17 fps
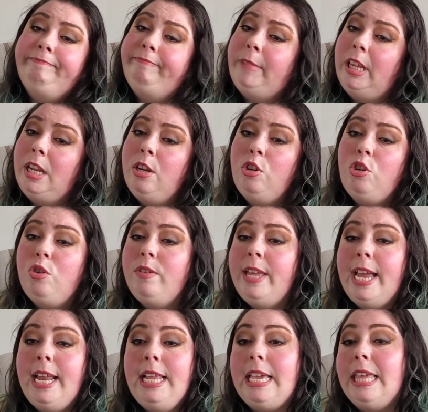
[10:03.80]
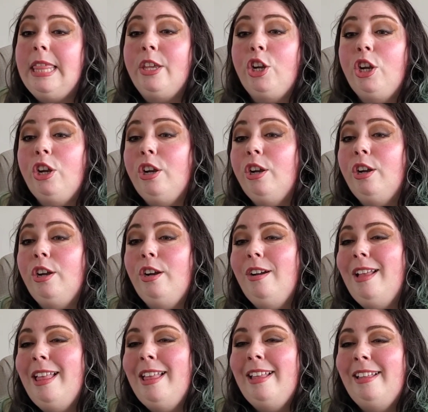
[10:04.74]
Didn't do that
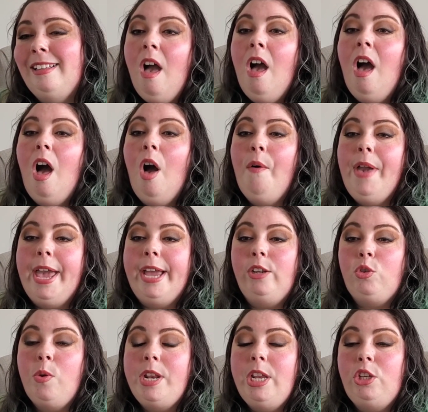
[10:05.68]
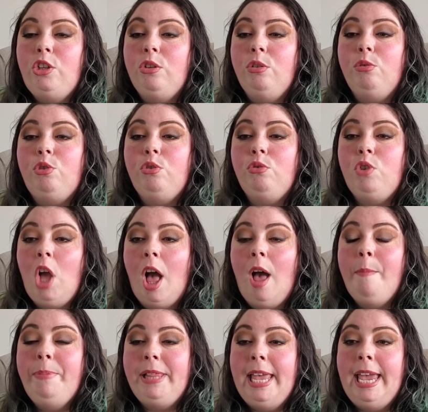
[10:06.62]
either. Okay, 22, do
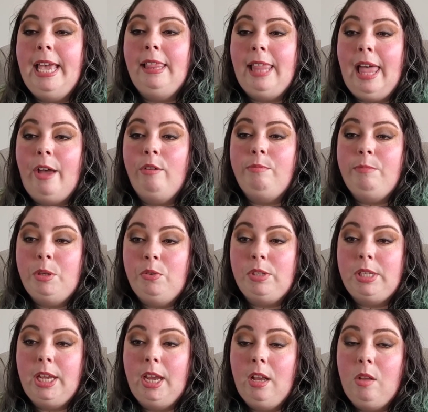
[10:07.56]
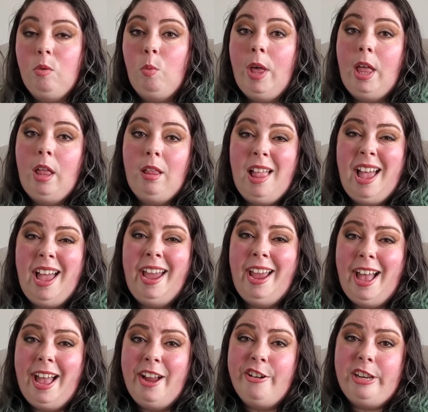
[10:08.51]
not play loud music. Well, I
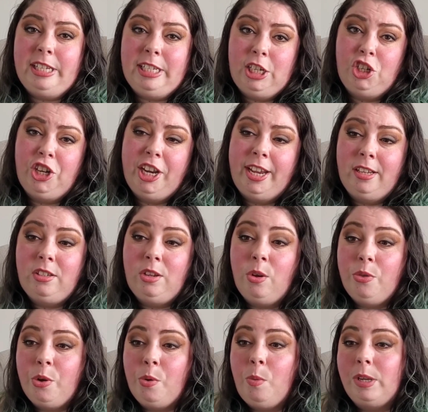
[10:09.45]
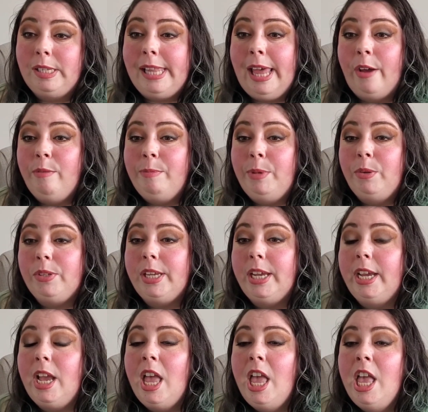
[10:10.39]
hired a DJ, so there was loud
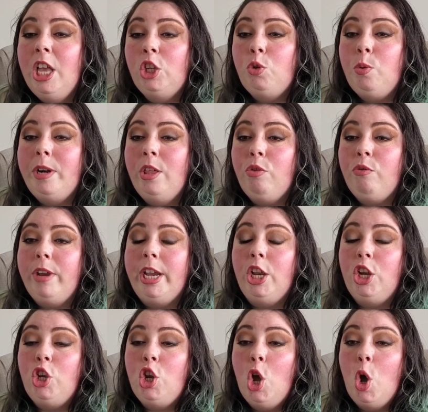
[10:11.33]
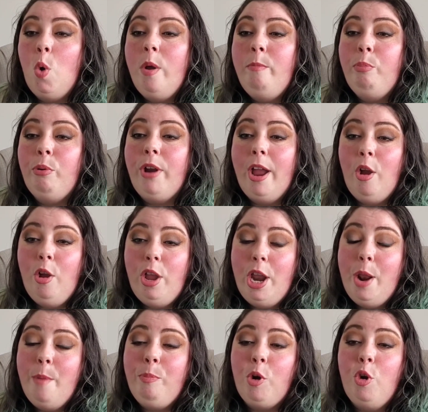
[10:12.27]
music. 23, no
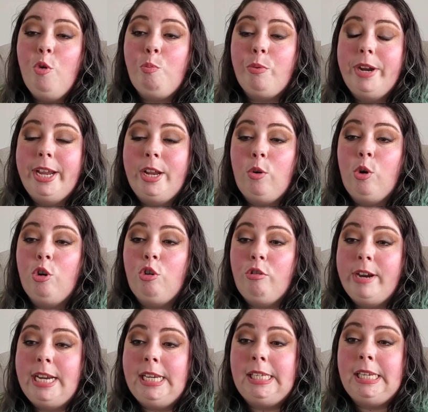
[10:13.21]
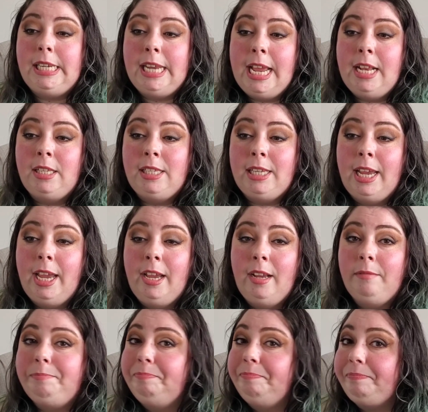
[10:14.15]
inappropriate or crazy
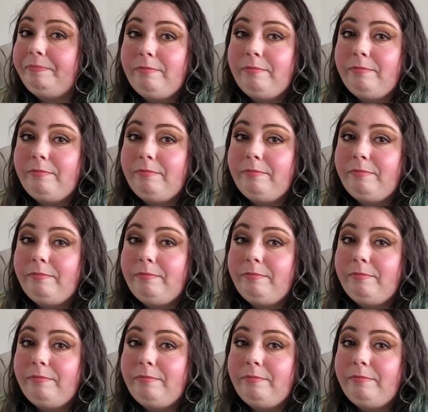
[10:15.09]
dancing.